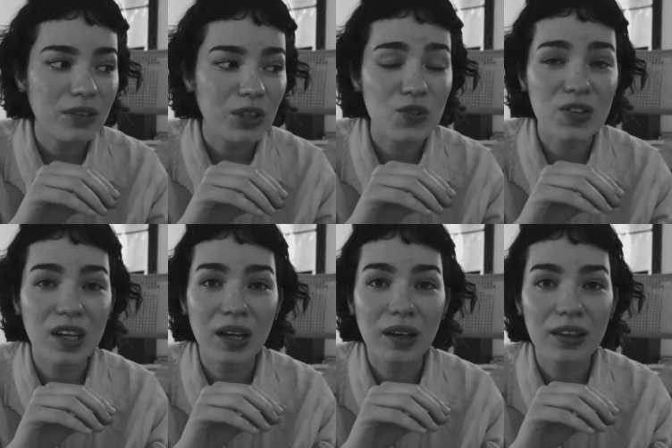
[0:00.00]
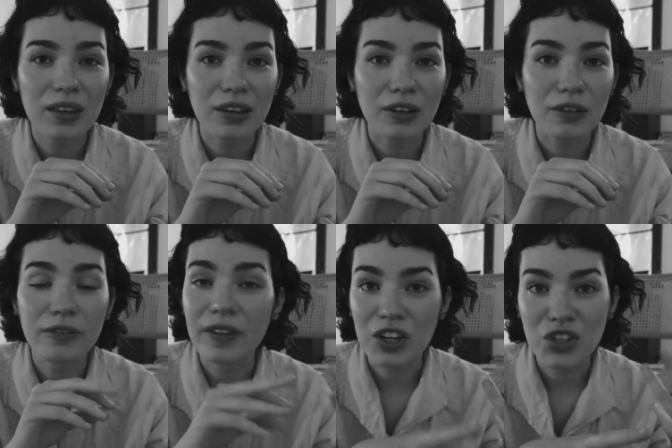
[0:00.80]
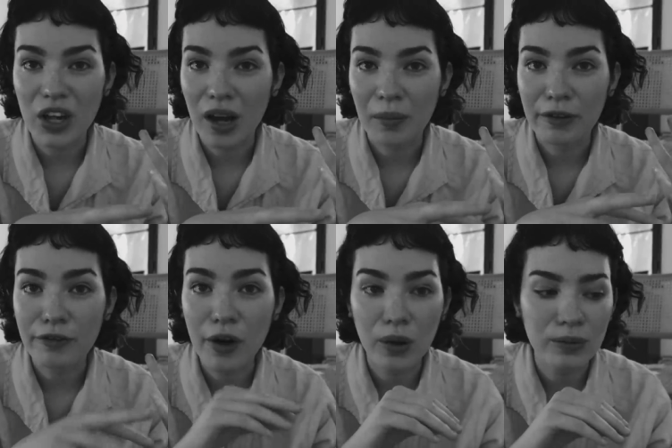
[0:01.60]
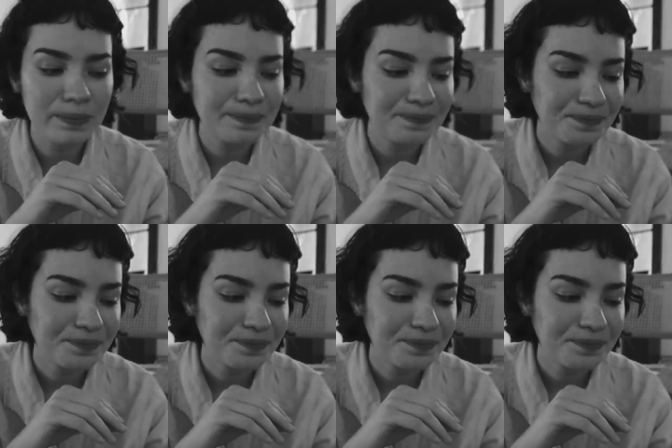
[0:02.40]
using the flashlight on my phone